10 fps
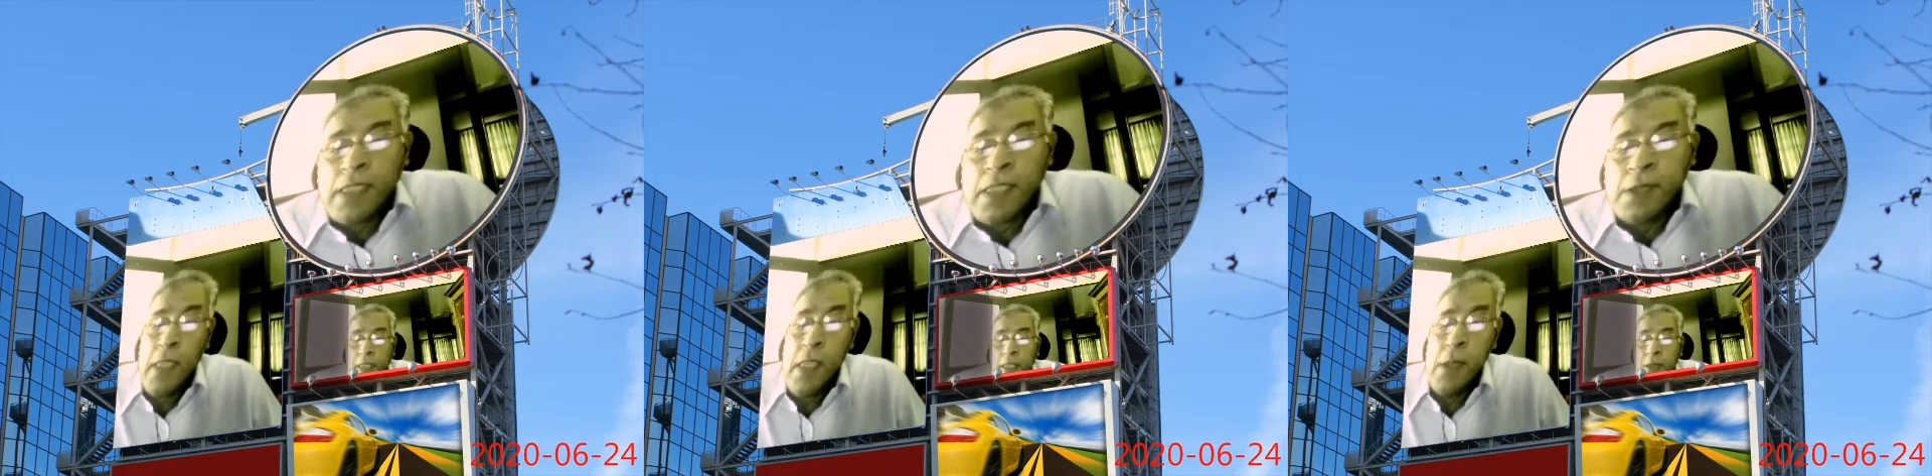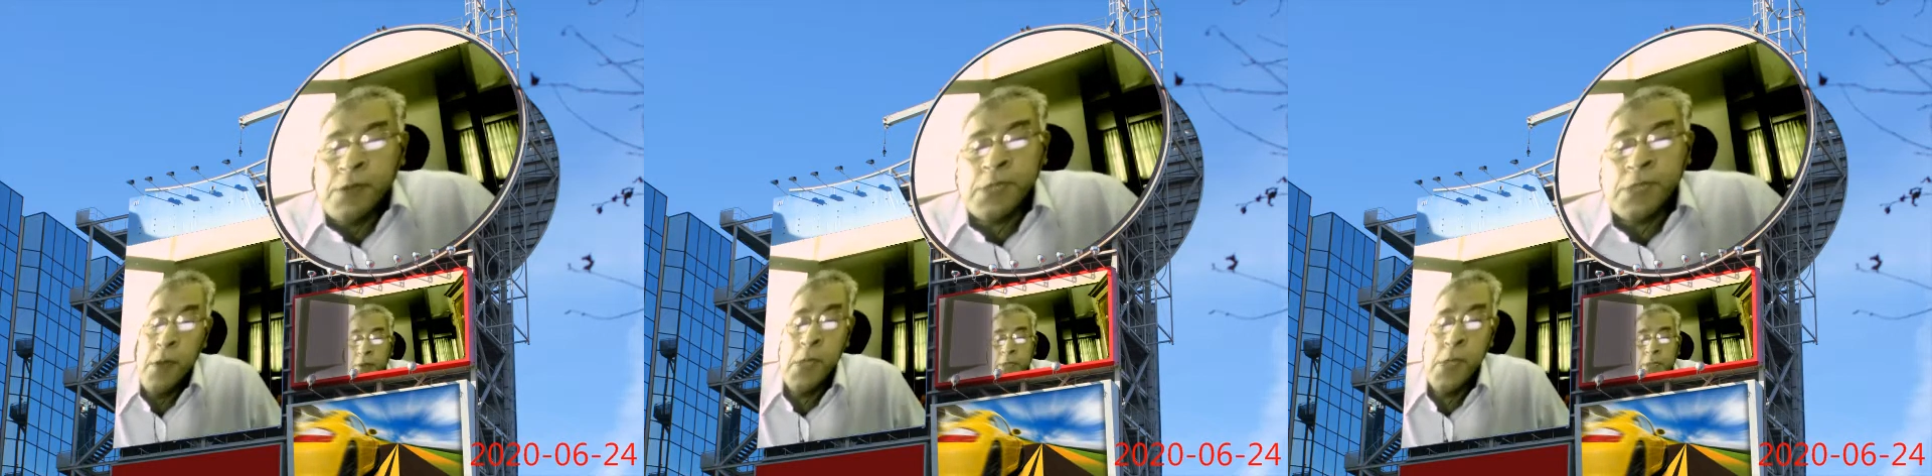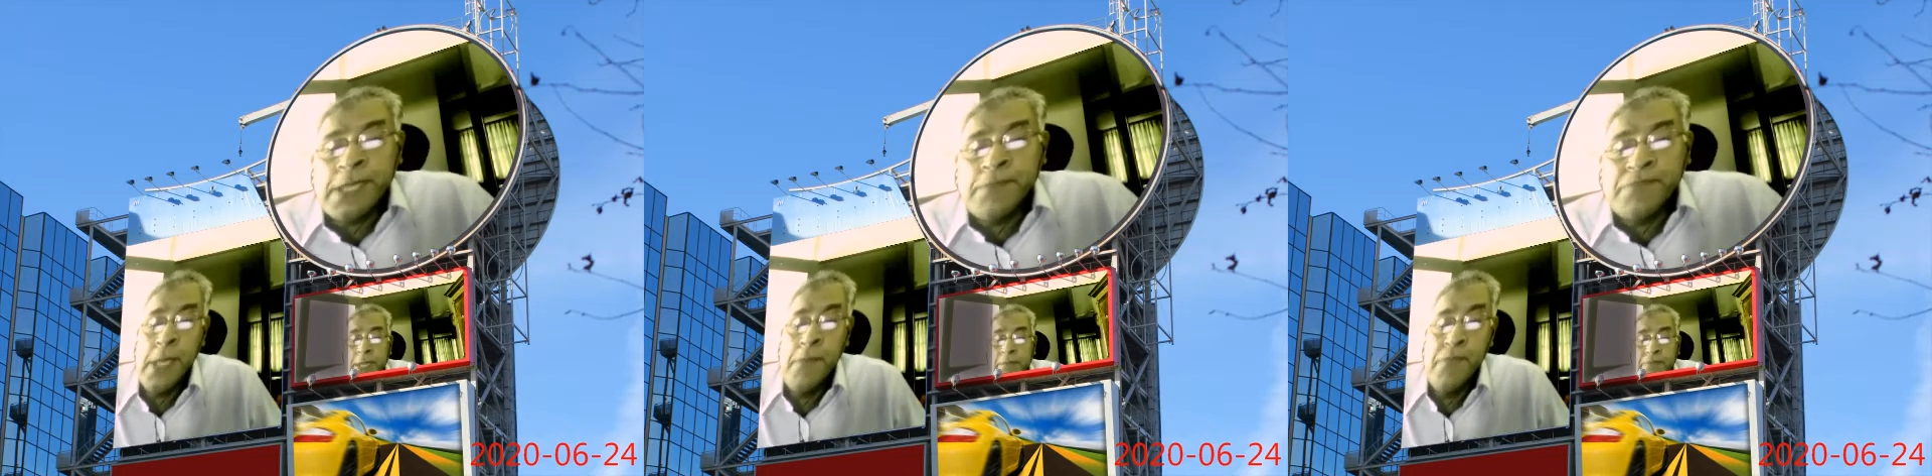Together,
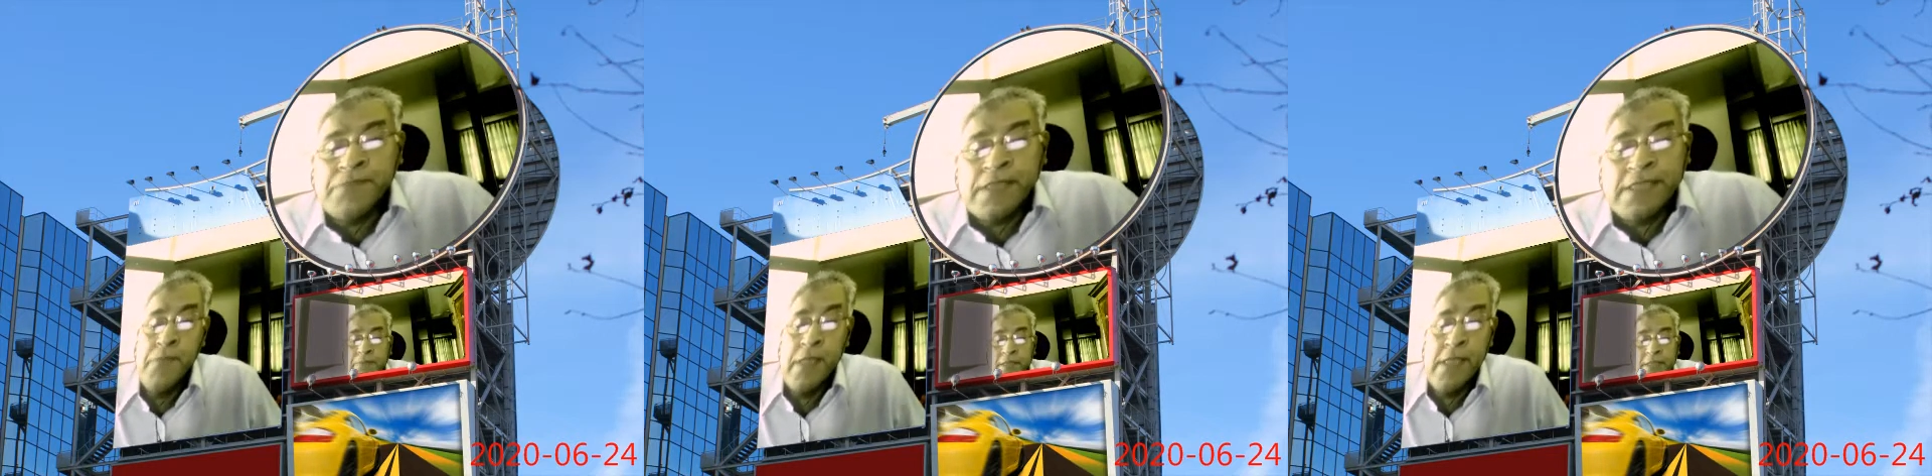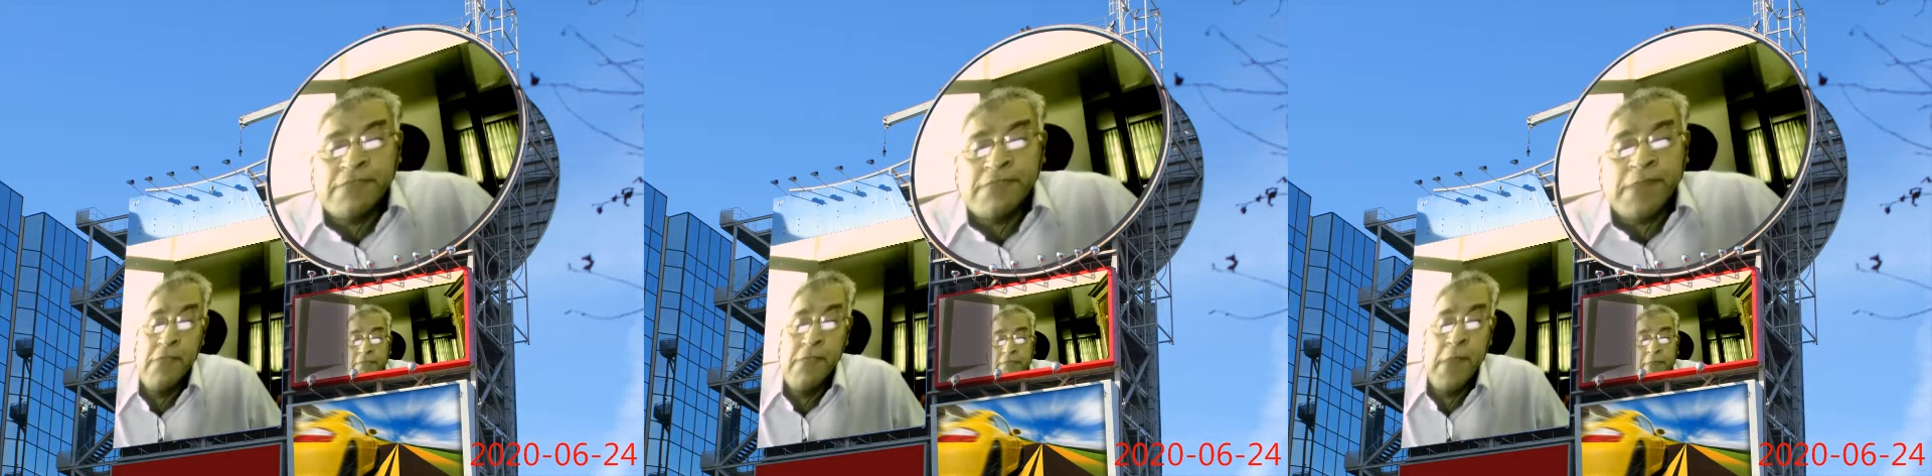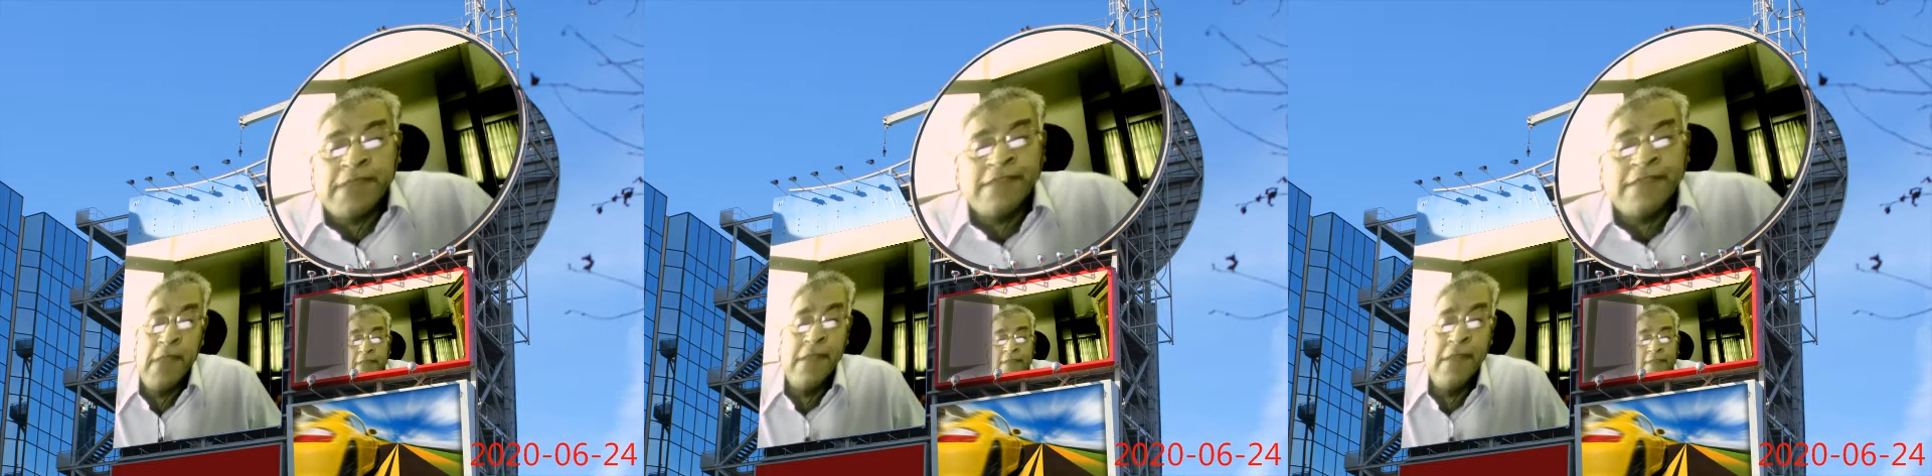these brain
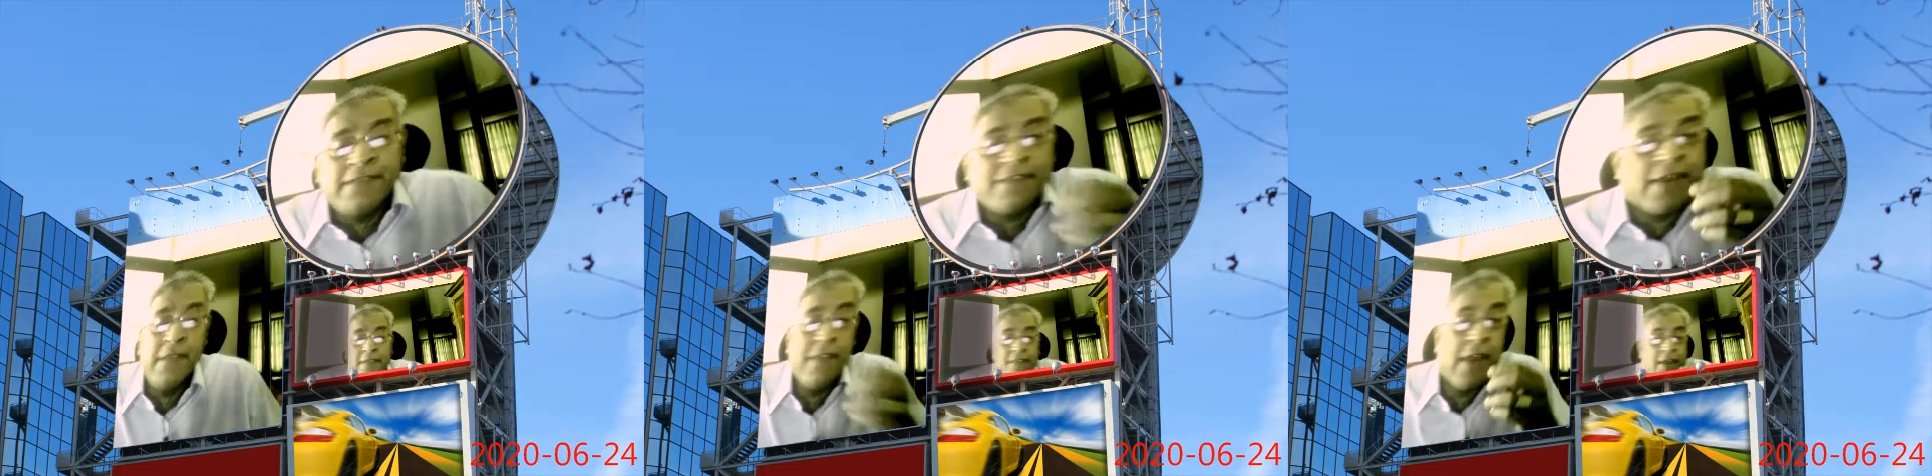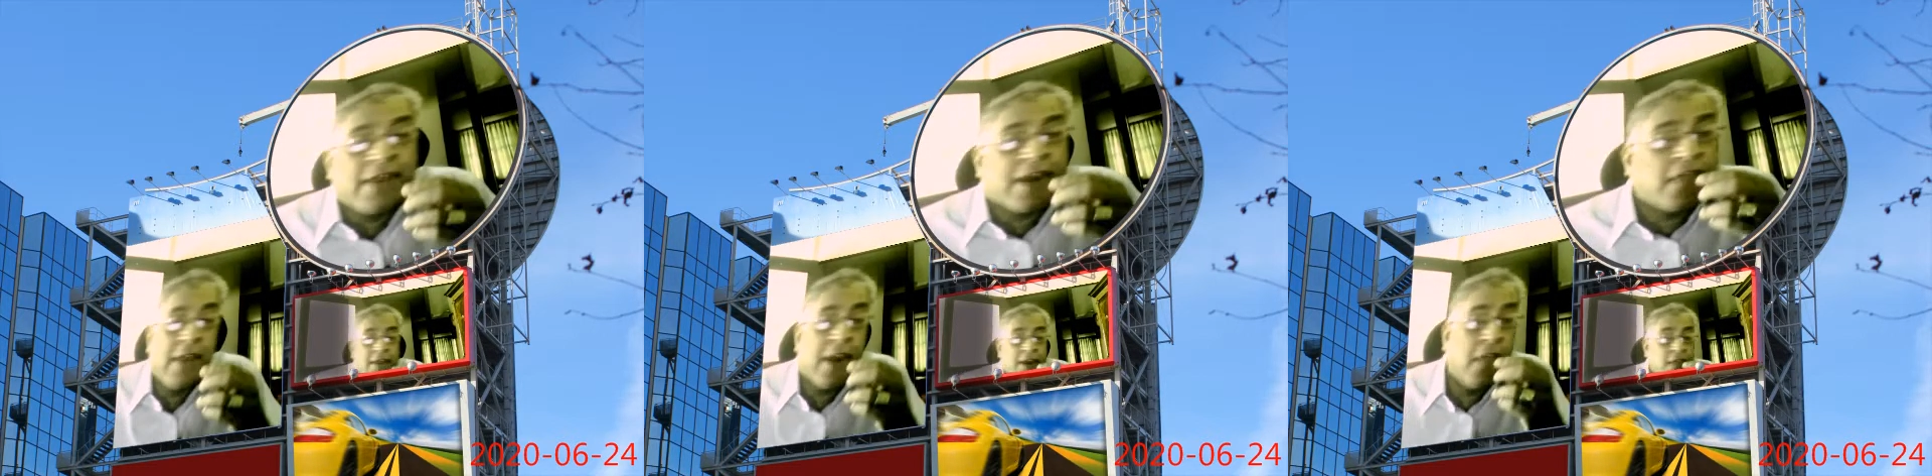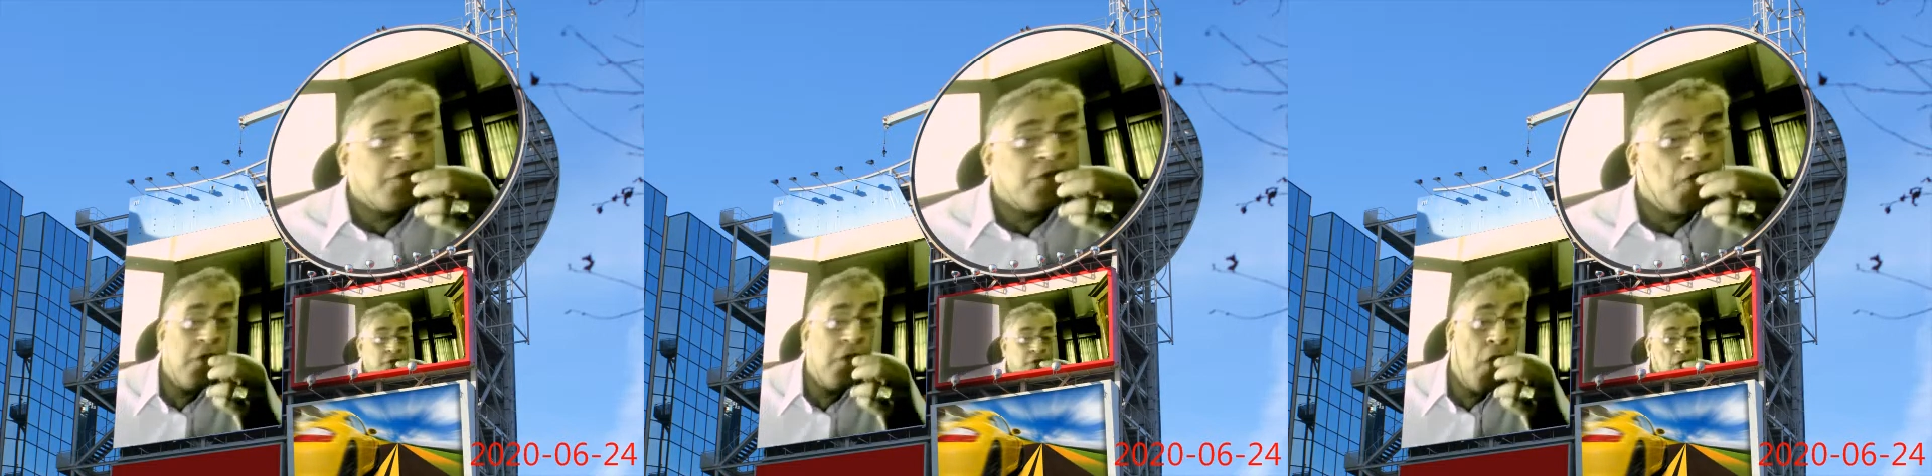changes can drive you